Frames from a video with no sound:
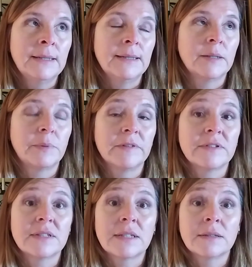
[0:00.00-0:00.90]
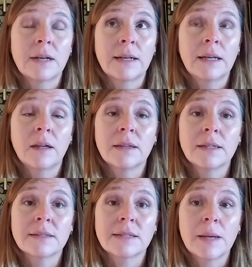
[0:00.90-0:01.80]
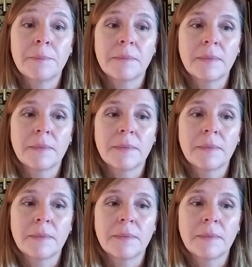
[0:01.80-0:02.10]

in a bit of a unhealthy escape